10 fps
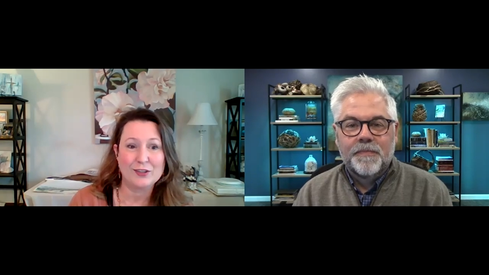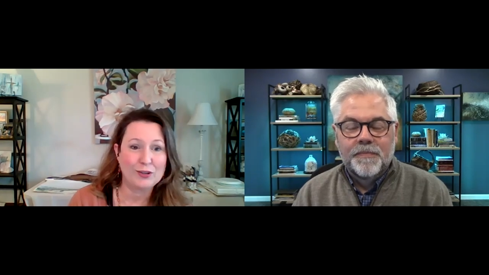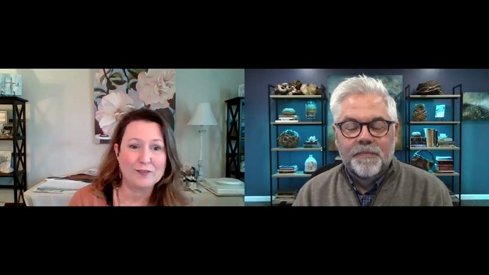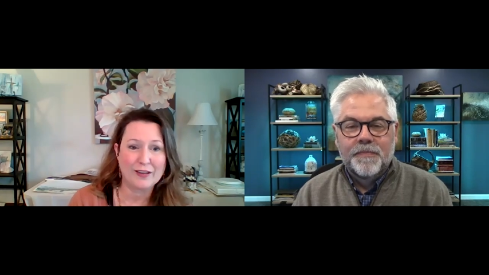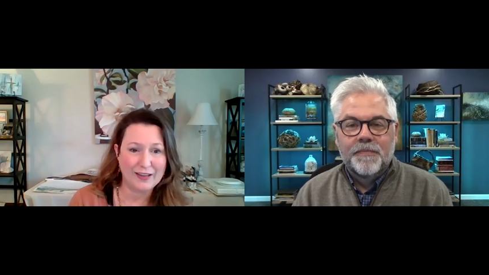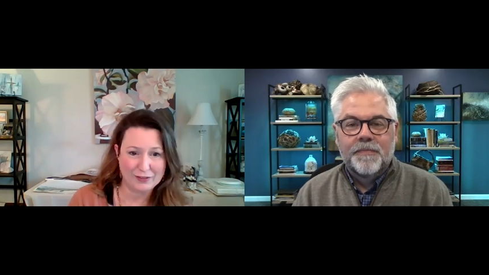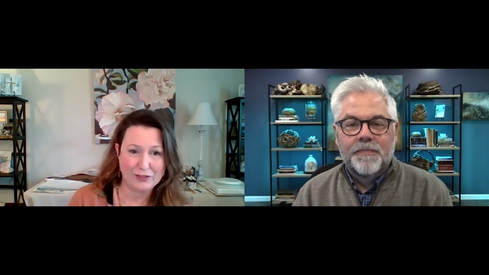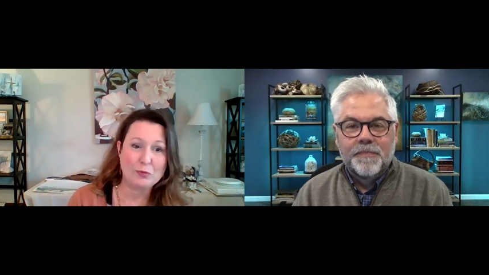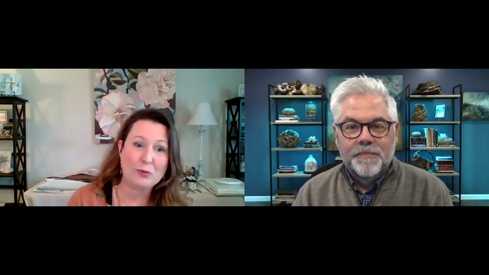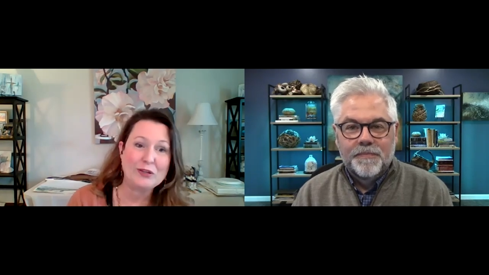Speaker 1: you know, you've got to have
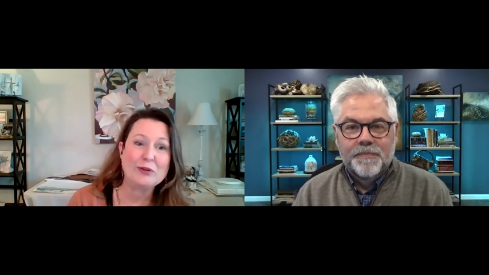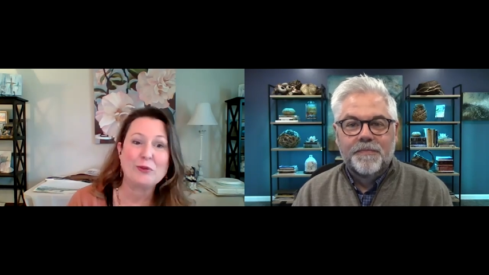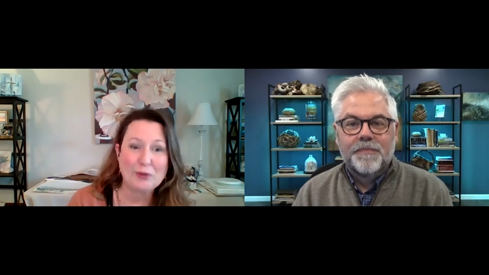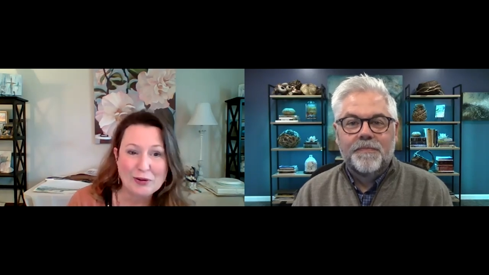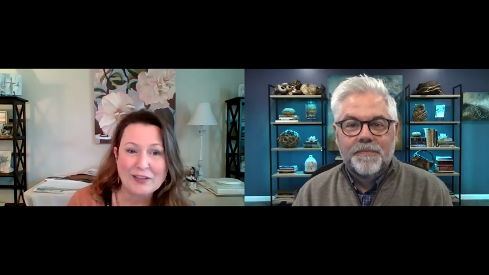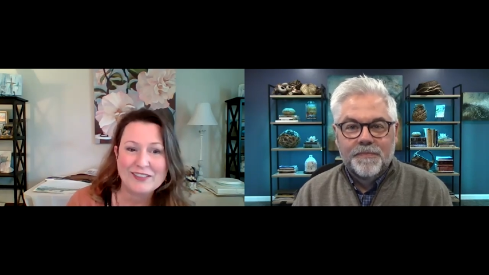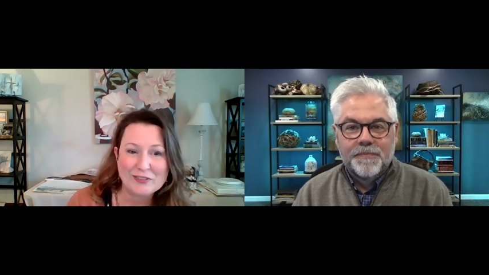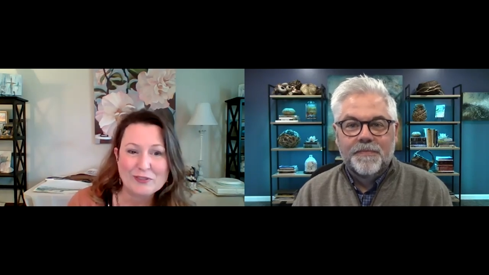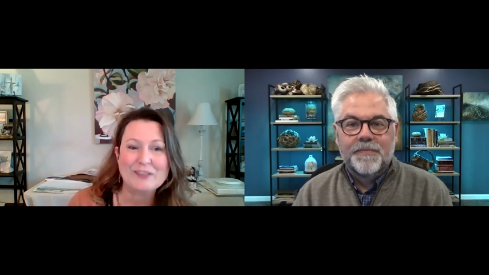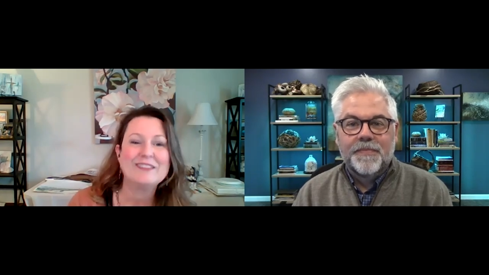like 20 or 30
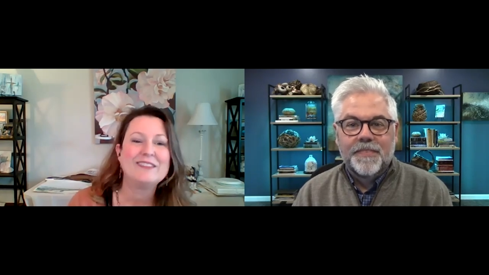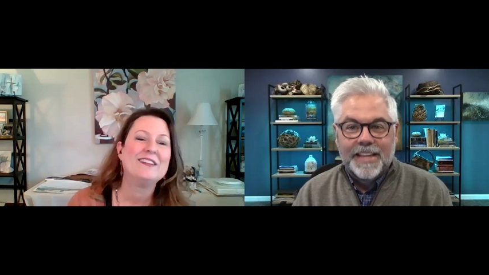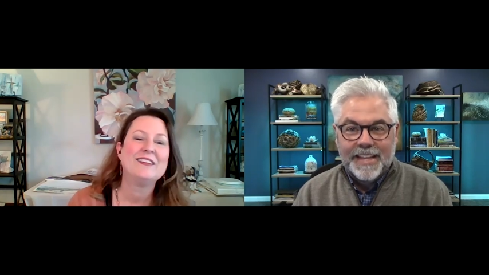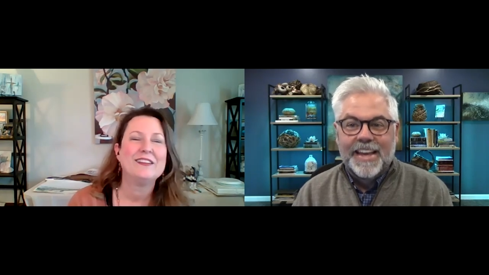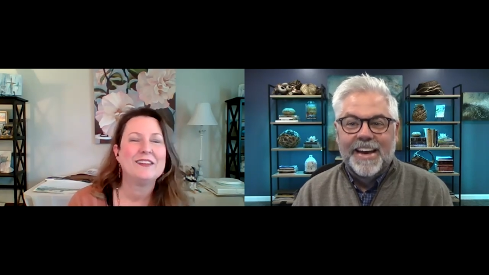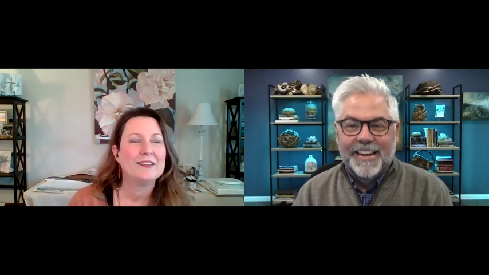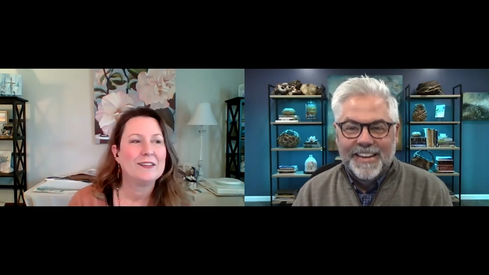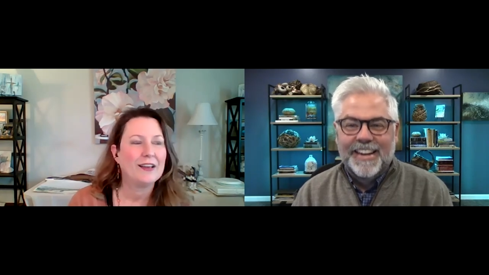different. Yeah.